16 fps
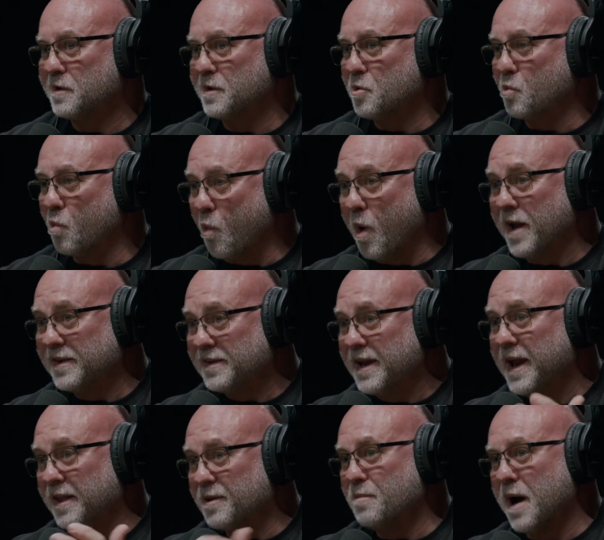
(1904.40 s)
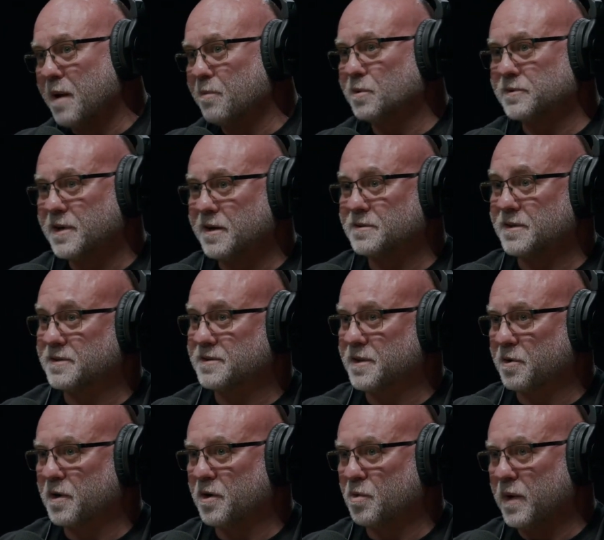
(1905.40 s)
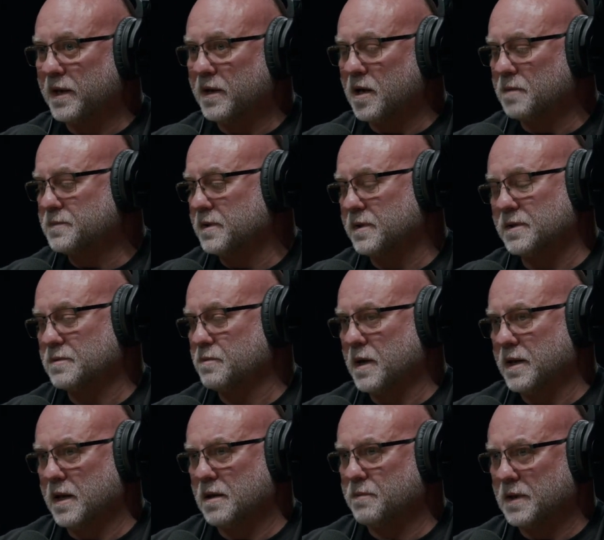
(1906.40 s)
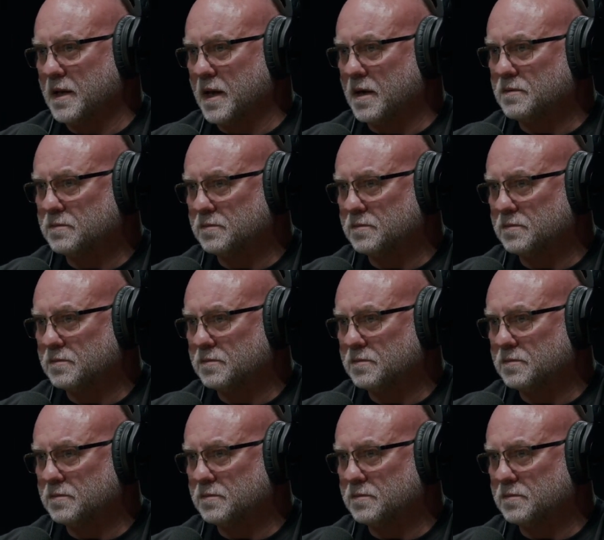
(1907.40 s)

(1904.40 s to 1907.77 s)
One day, the Bible tells us they're going to wake up to this. Why can't it be now?